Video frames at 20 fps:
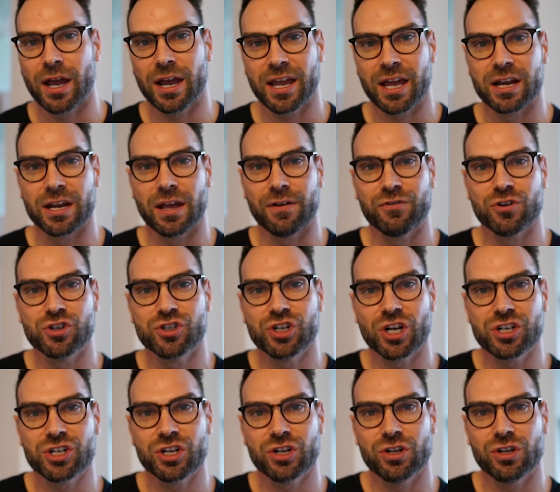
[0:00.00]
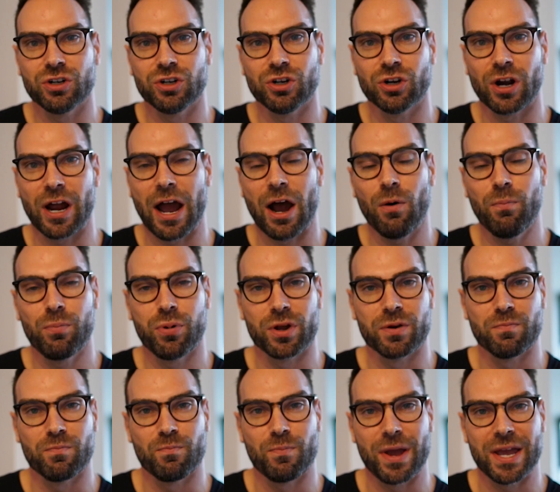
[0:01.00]
again, again, if you're judging your
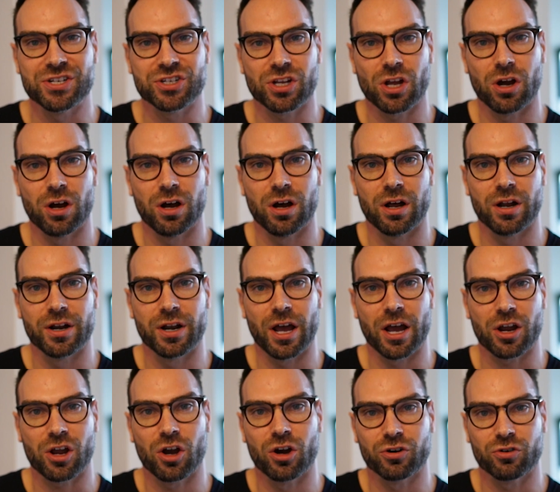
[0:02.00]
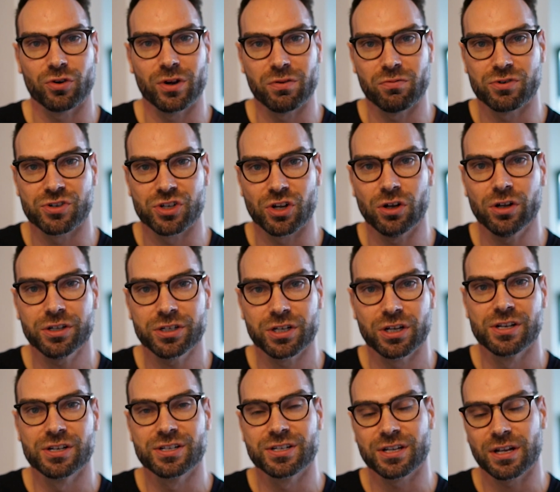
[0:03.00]
output based on a concrete result,
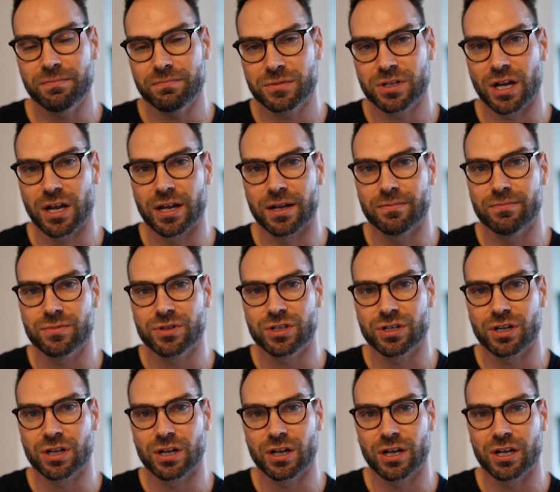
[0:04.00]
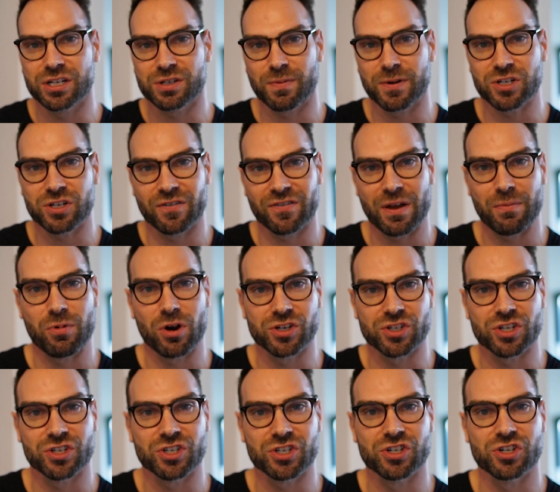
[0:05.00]
sometimes especially if that
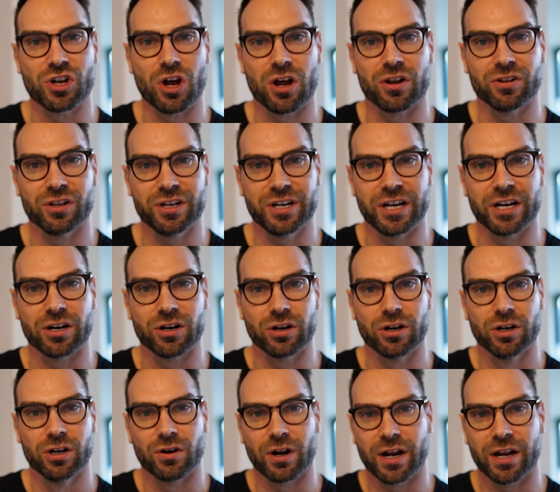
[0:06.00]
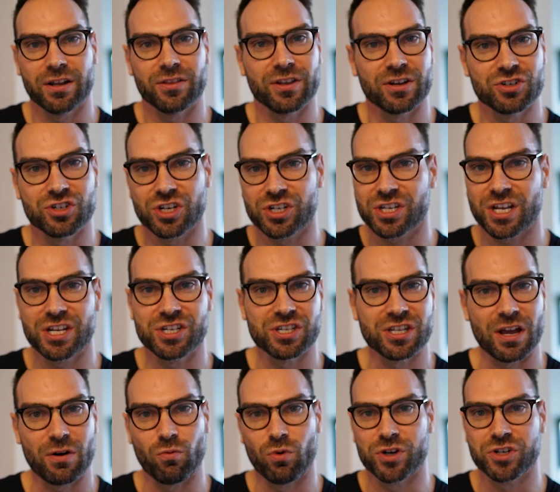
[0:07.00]
process is nonlinear, right? There just isn't
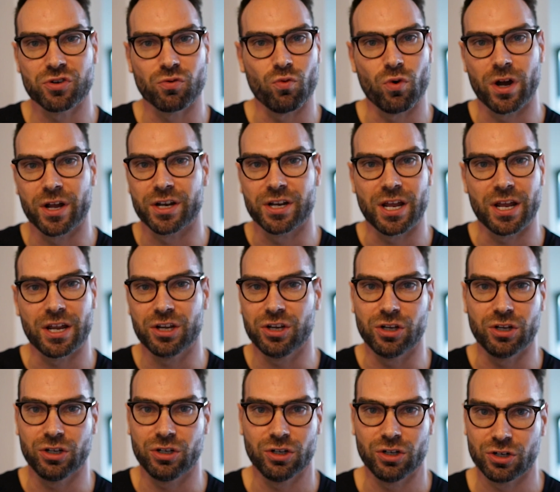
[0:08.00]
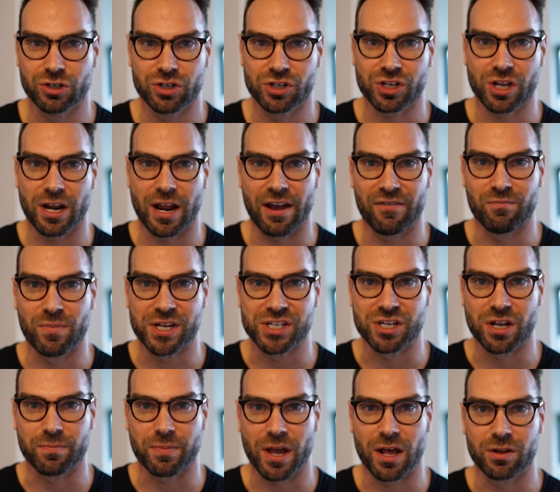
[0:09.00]
that one to one. You're just going to have messed
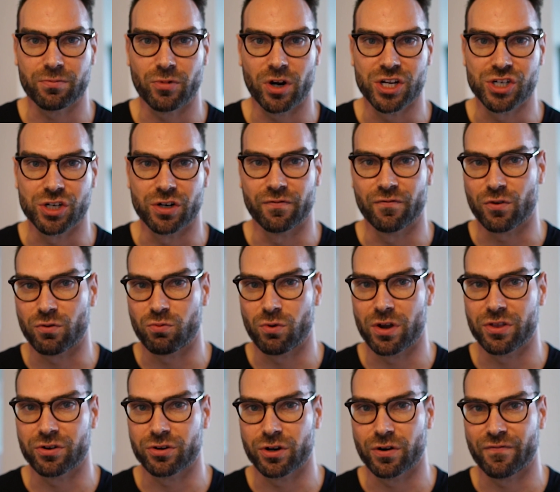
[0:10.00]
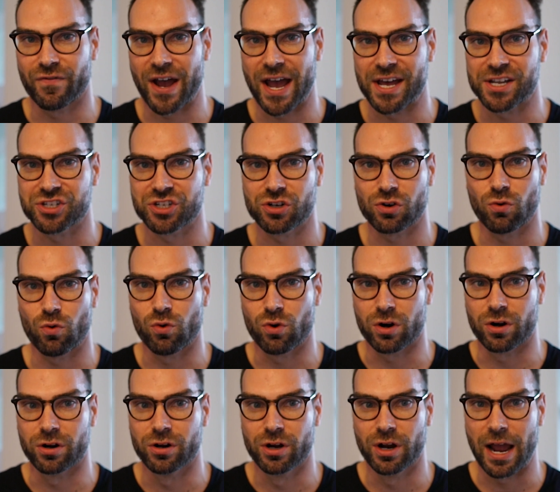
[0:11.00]
up calibration for whether you're fast or